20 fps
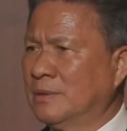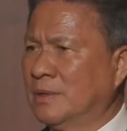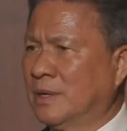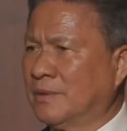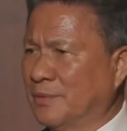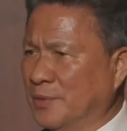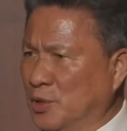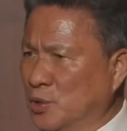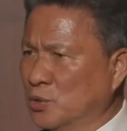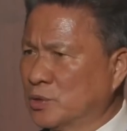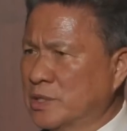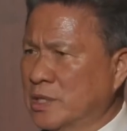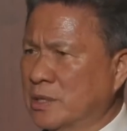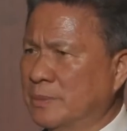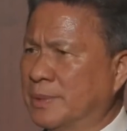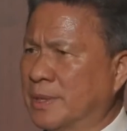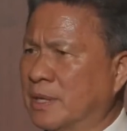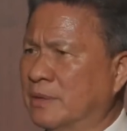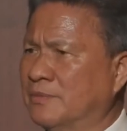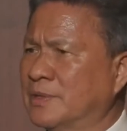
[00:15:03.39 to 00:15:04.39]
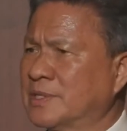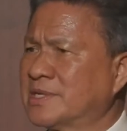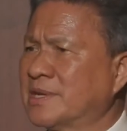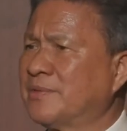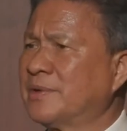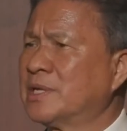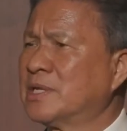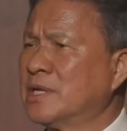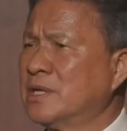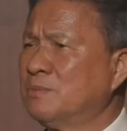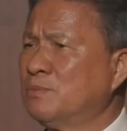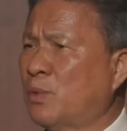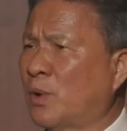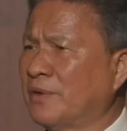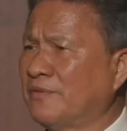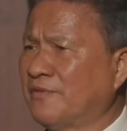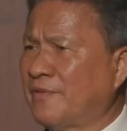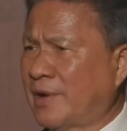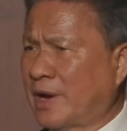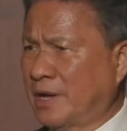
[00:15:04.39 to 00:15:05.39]
of the new terminal with
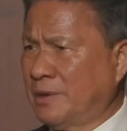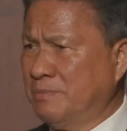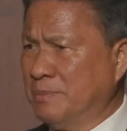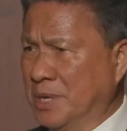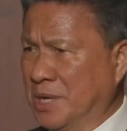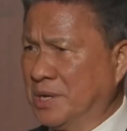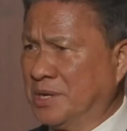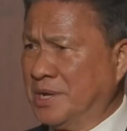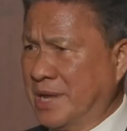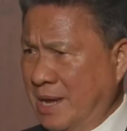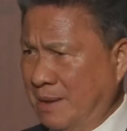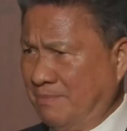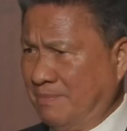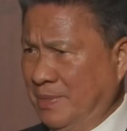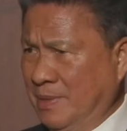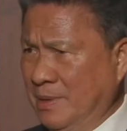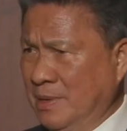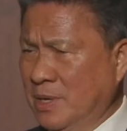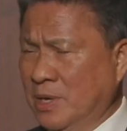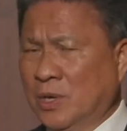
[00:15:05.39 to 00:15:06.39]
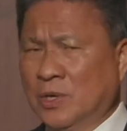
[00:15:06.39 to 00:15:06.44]
17.5 meter depth.